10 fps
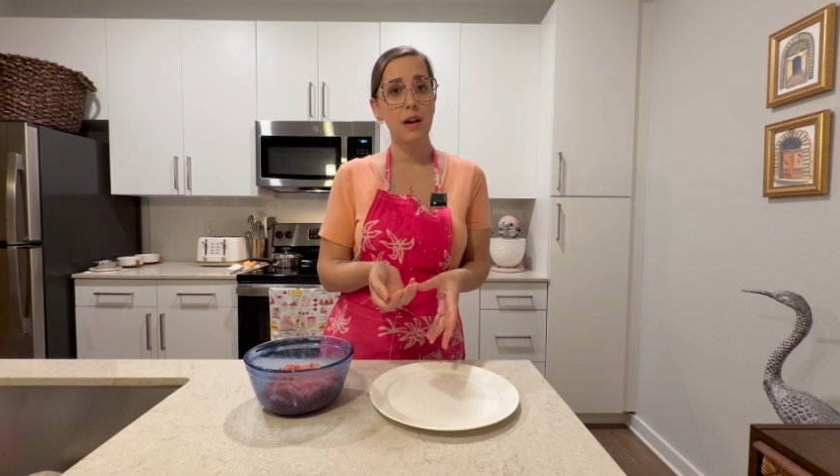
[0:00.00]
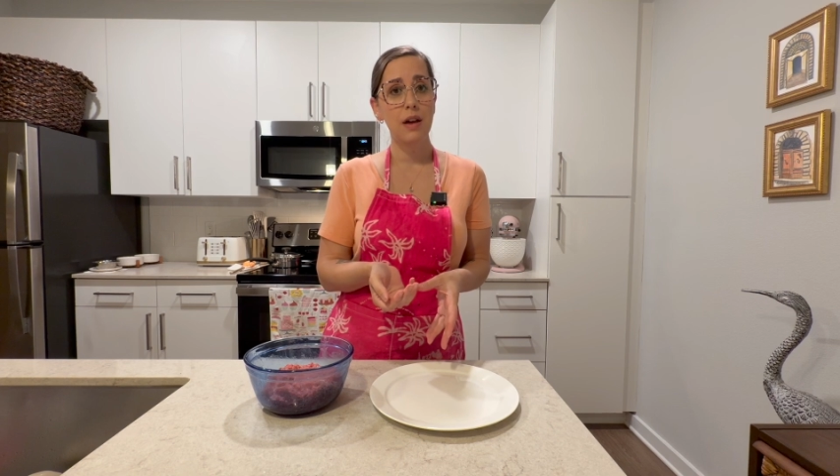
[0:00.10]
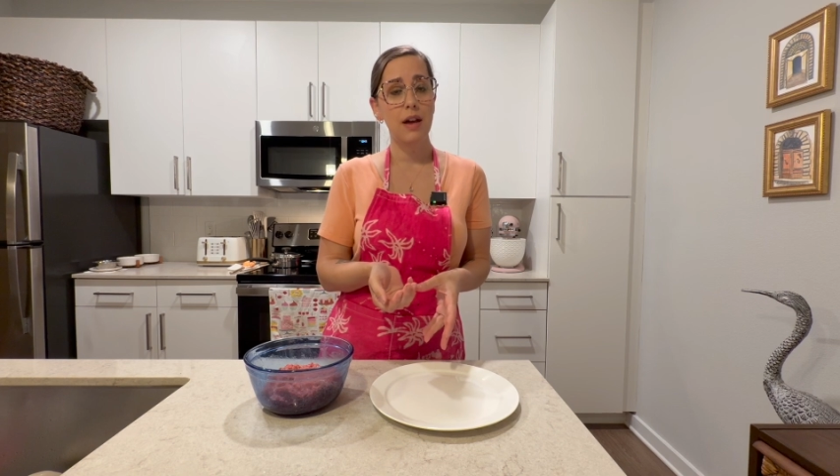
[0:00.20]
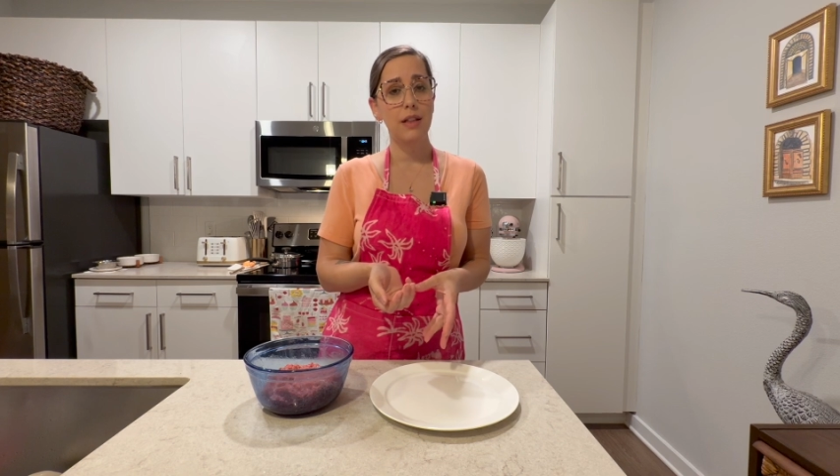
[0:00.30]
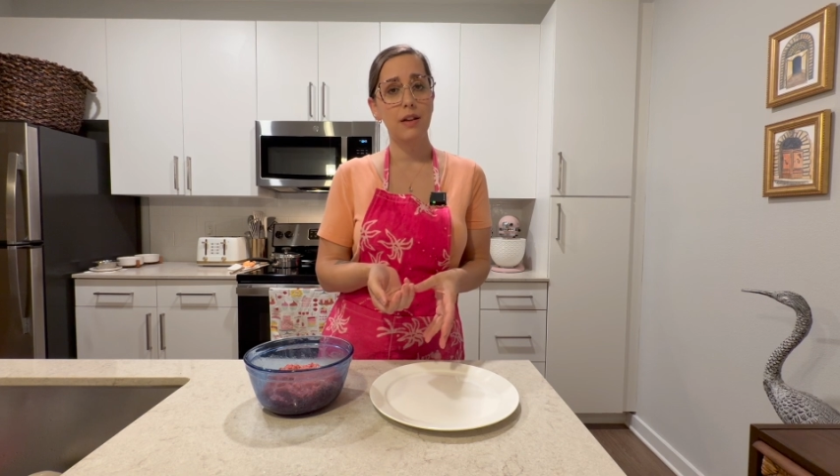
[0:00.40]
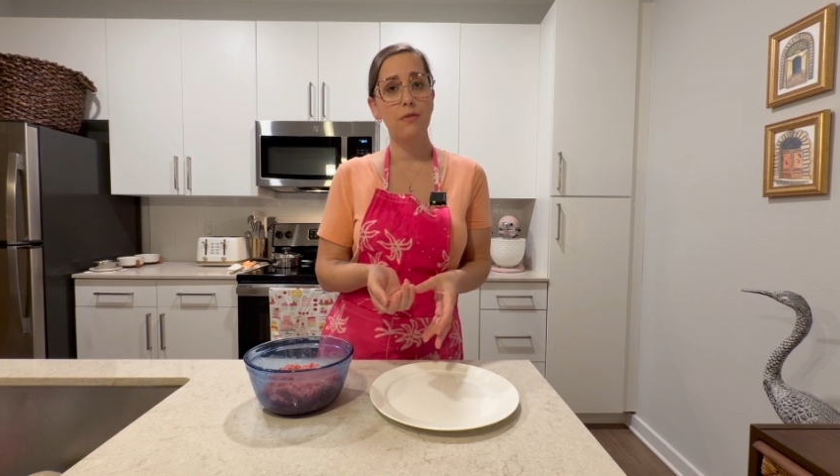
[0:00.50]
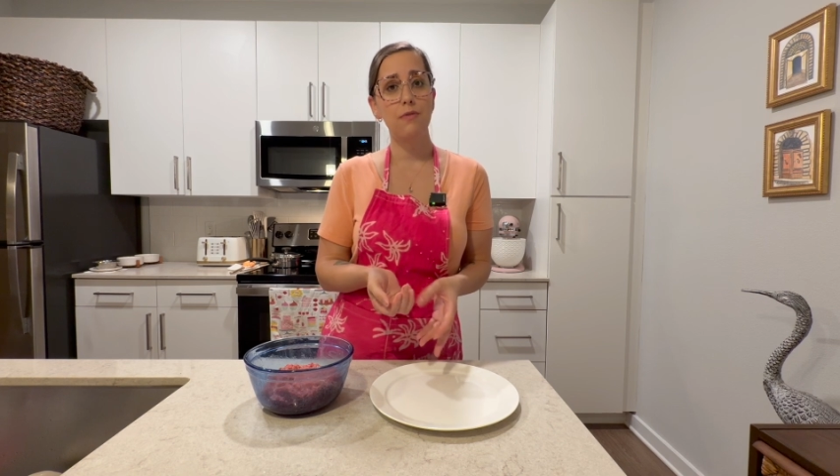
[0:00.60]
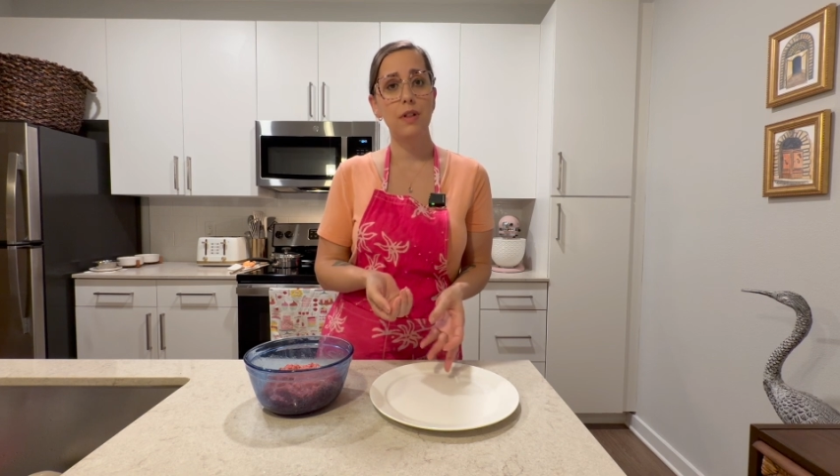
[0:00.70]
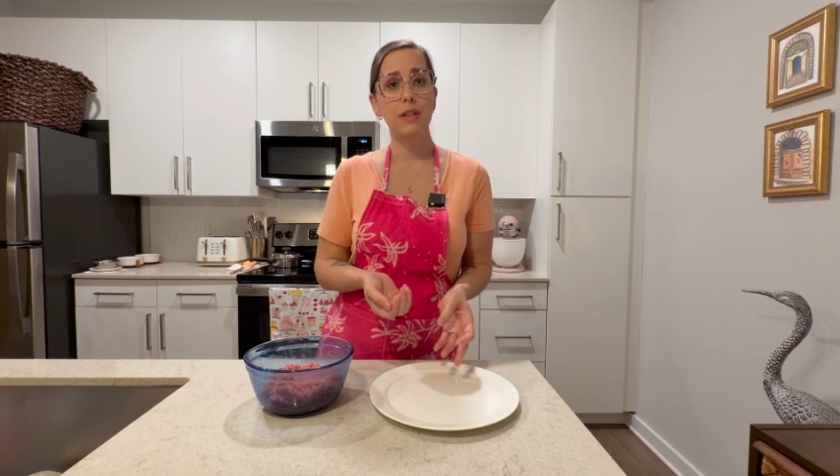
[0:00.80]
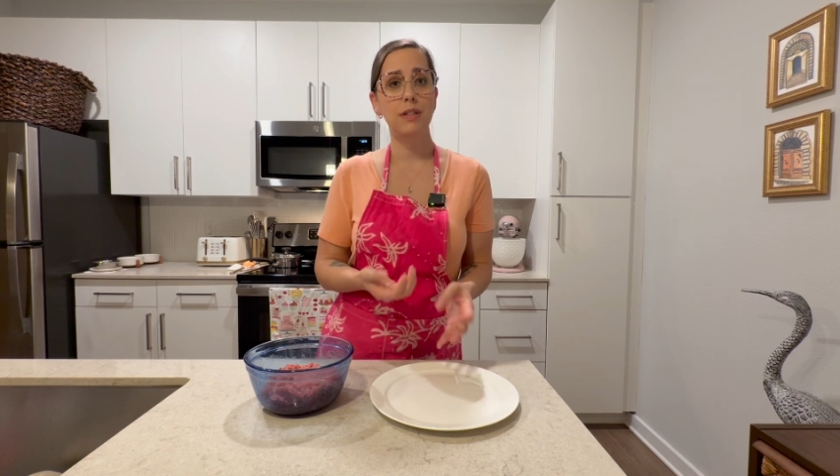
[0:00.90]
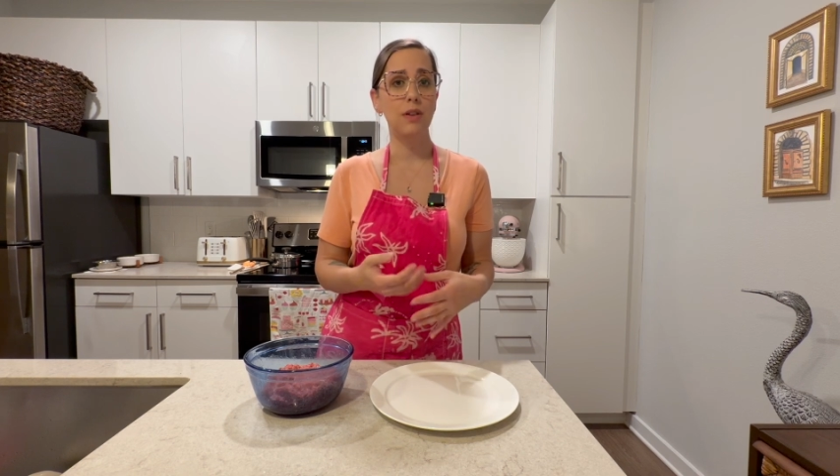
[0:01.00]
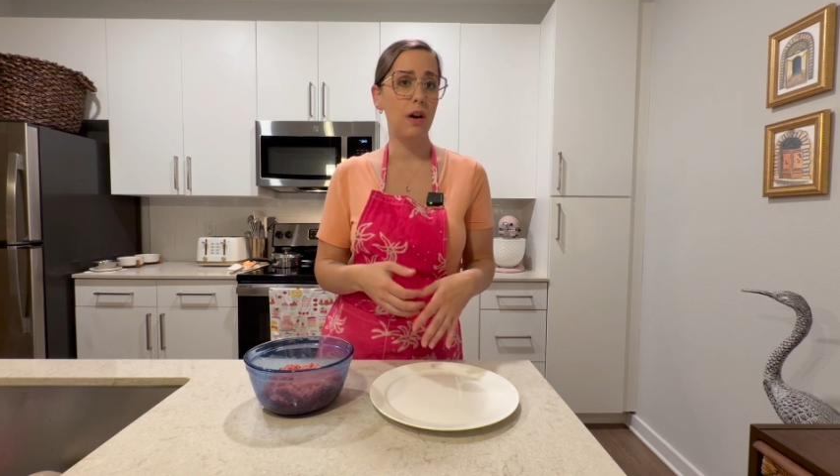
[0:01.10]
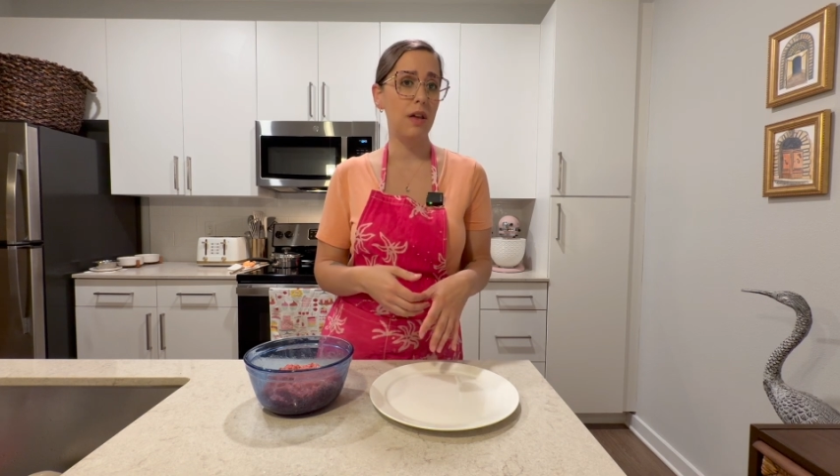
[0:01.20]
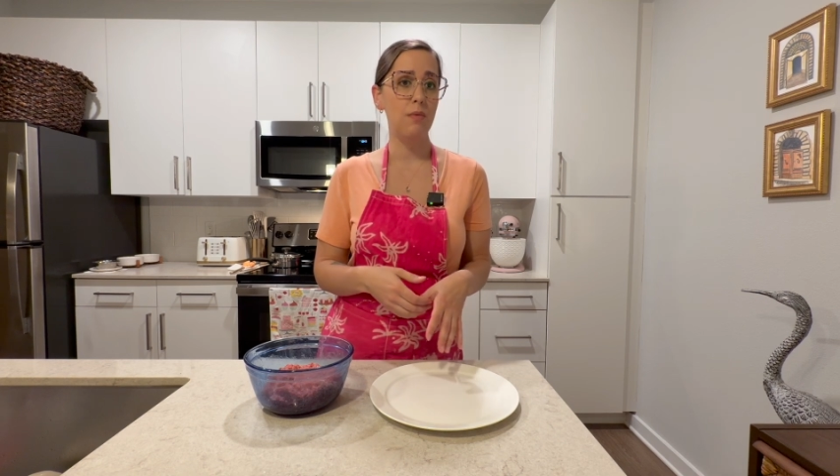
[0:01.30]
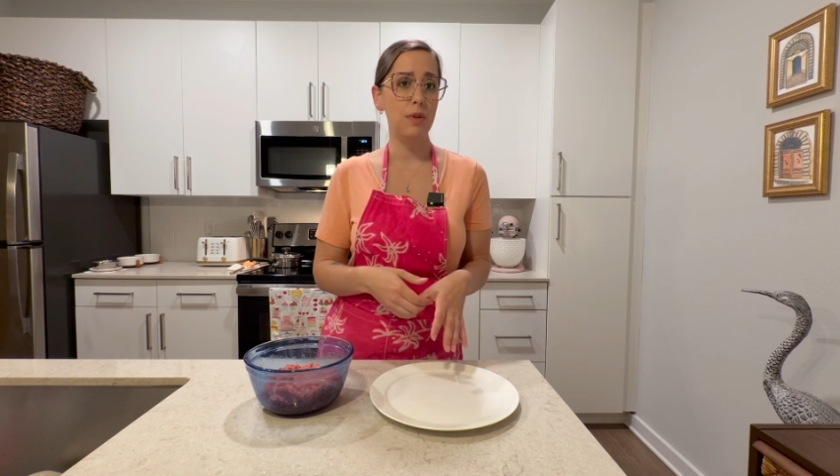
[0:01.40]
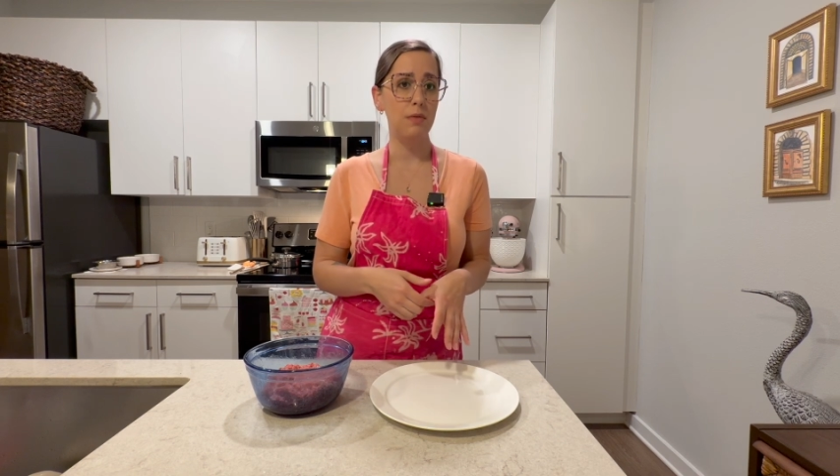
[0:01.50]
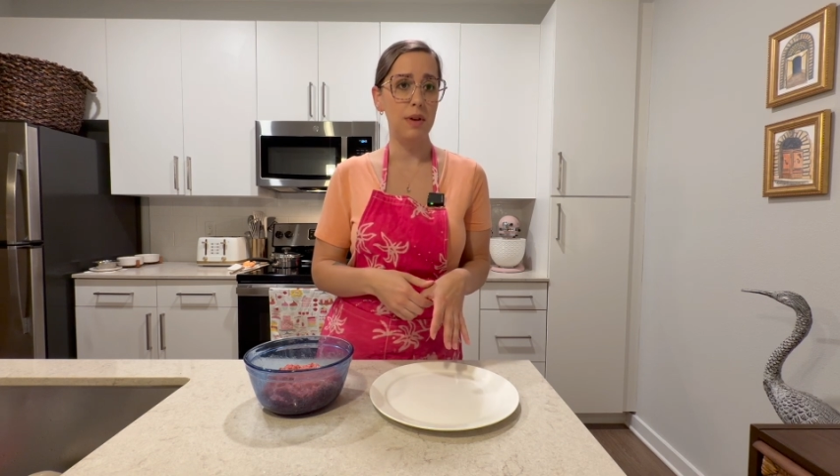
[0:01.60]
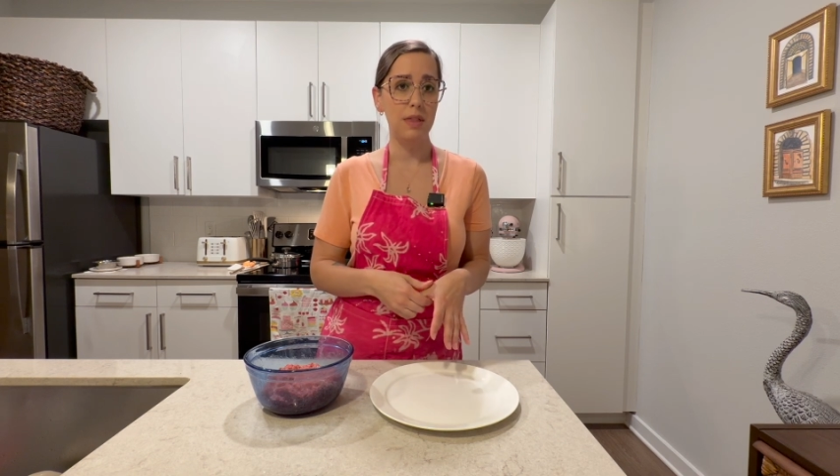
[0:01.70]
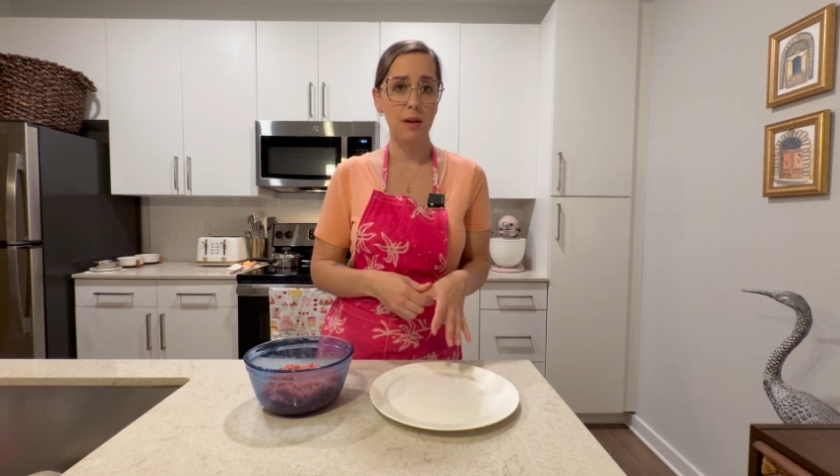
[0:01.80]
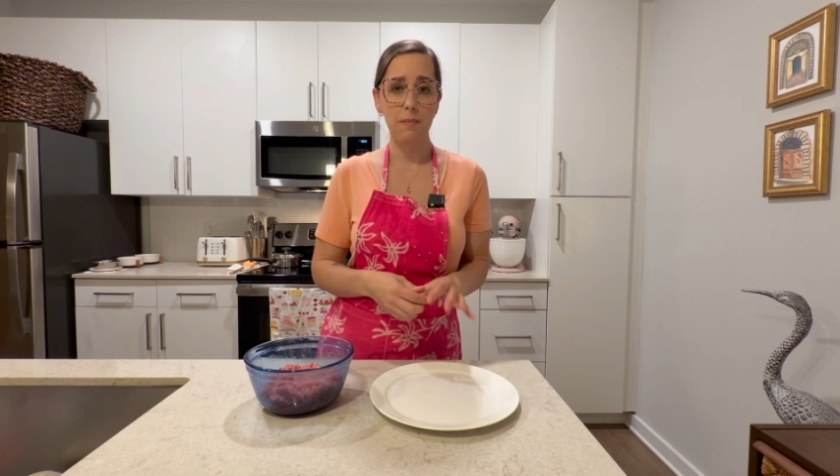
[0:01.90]
and they don't feel as soggy when you
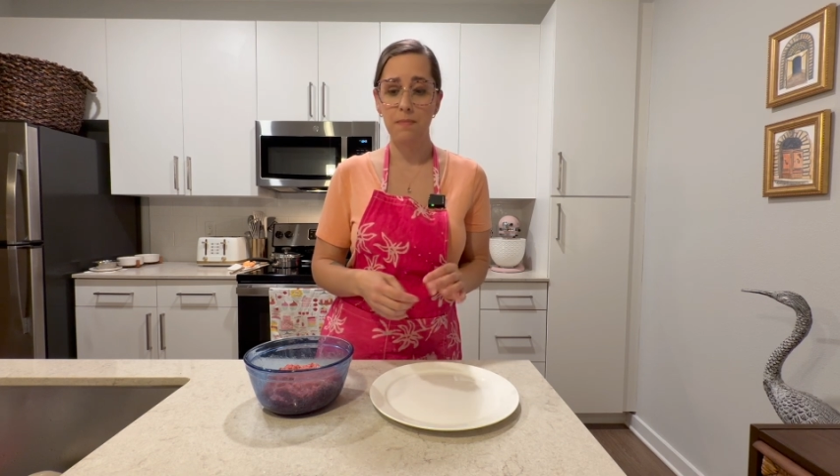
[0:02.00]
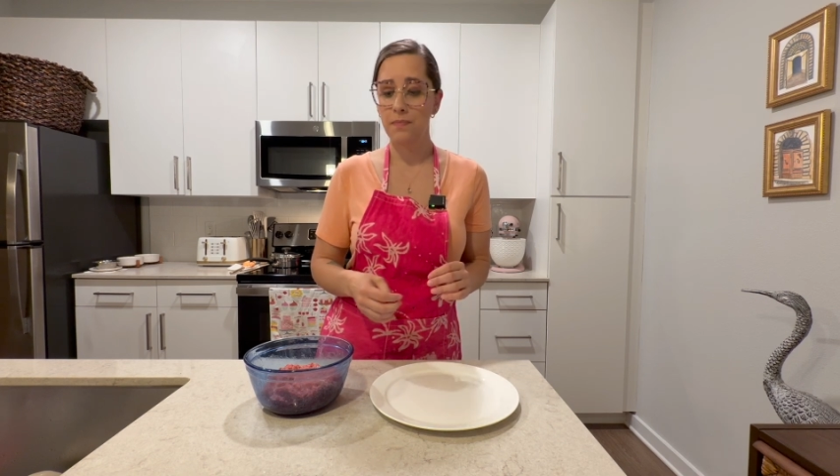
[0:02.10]
eat them,